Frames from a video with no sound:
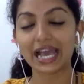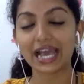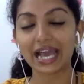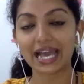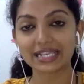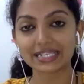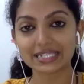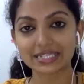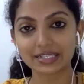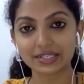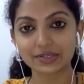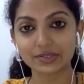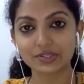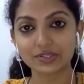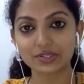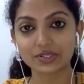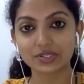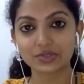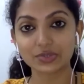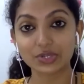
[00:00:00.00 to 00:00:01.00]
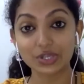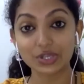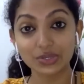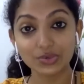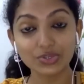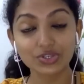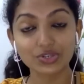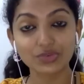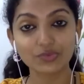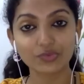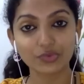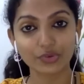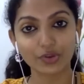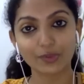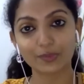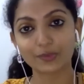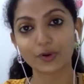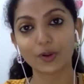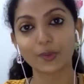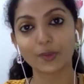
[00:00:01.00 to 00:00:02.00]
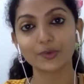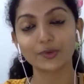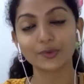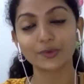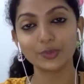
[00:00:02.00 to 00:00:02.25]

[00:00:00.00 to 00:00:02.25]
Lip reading: has the solution for your problem.